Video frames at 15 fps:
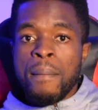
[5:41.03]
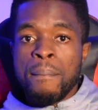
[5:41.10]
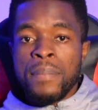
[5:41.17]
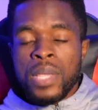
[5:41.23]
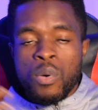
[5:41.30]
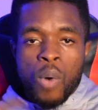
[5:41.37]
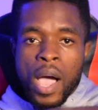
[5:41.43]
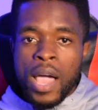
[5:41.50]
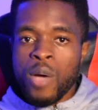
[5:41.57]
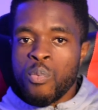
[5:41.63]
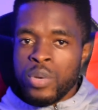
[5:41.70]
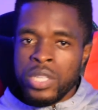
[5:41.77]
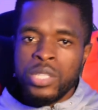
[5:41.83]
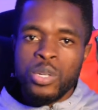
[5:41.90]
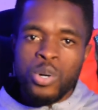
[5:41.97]
Meanwhile, we
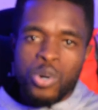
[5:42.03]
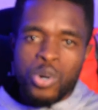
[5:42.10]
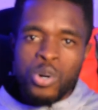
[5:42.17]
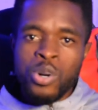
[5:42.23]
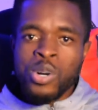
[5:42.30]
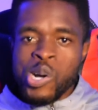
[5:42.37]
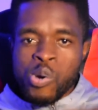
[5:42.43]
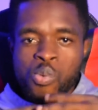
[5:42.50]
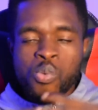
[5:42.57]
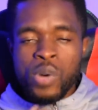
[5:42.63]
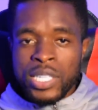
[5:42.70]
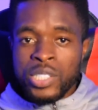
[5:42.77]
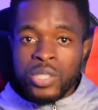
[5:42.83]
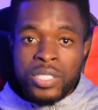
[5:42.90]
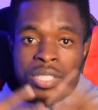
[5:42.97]
know we were
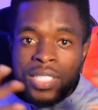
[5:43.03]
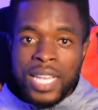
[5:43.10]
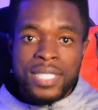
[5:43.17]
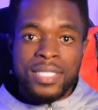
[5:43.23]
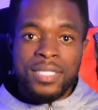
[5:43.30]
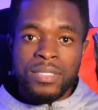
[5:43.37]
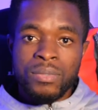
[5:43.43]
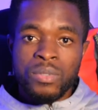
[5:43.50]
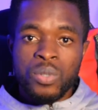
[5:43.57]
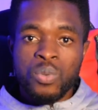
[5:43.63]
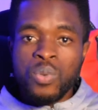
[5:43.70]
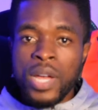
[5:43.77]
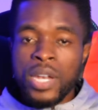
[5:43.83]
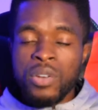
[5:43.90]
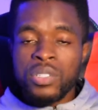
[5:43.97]
just starting, we
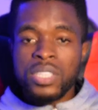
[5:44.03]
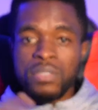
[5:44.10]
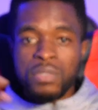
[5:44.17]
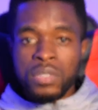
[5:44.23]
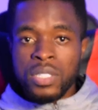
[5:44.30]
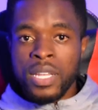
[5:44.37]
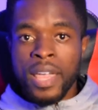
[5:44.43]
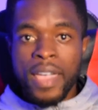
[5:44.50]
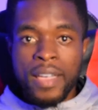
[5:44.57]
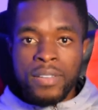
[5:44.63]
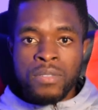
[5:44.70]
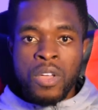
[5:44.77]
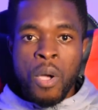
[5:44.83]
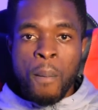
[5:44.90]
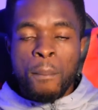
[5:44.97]
were not even there,
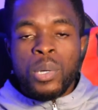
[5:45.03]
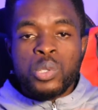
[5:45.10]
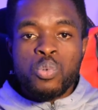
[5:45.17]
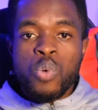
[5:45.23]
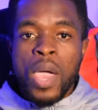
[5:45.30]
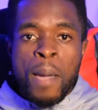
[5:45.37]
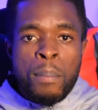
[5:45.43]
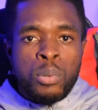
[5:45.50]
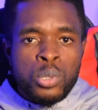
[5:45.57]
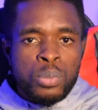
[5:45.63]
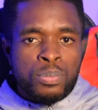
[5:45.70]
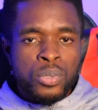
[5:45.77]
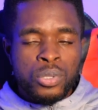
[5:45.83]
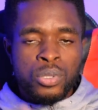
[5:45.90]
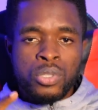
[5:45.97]
but we were able to
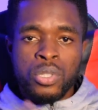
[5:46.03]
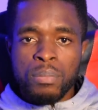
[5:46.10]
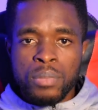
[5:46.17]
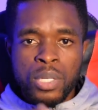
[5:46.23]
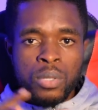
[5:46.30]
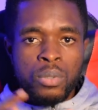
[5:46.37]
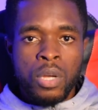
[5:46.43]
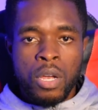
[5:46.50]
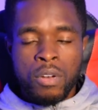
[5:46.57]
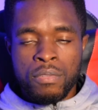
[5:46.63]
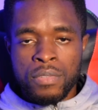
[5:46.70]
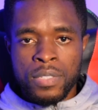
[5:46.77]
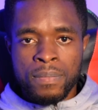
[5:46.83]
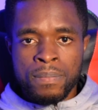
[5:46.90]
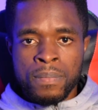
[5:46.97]
produce something good out of
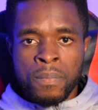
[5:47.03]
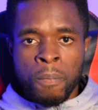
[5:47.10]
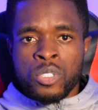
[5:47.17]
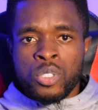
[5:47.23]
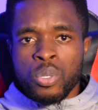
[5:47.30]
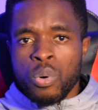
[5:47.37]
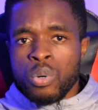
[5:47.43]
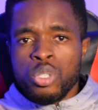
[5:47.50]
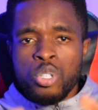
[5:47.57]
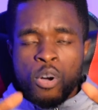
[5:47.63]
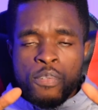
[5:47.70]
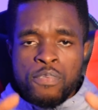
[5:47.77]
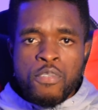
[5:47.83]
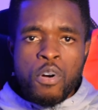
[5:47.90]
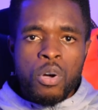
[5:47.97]
it. So your
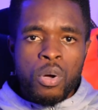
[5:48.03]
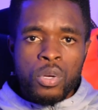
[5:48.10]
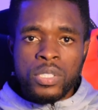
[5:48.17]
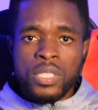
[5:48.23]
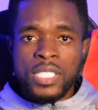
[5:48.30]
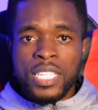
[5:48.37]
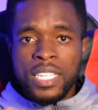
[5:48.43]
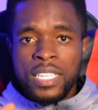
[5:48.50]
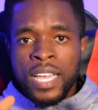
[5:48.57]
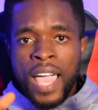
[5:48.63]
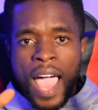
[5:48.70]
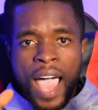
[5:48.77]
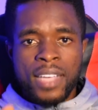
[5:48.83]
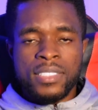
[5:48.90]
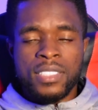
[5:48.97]
focus
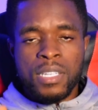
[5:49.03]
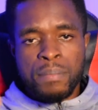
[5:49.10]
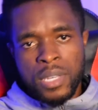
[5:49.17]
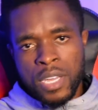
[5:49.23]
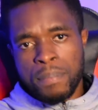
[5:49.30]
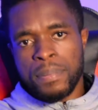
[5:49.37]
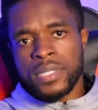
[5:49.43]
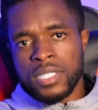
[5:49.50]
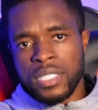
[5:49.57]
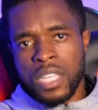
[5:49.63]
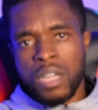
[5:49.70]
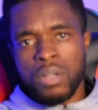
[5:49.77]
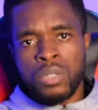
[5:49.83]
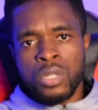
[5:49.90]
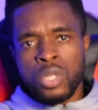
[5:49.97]
as a media
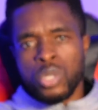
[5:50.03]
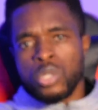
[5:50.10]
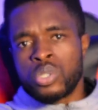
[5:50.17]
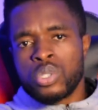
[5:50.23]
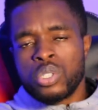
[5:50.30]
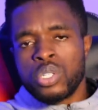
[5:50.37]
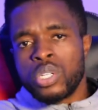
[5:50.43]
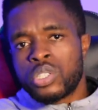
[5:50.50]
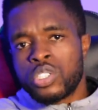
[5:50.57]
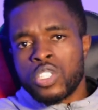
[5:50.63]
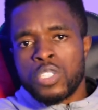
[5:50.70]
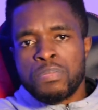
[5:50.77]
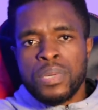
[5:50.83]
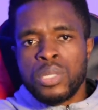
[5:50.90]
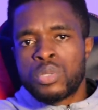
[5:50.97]
personnel should not
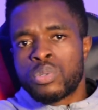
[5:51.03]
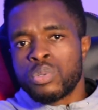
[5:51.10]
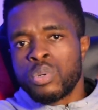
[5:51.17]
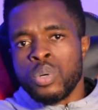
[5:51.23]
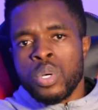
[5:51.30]
just be to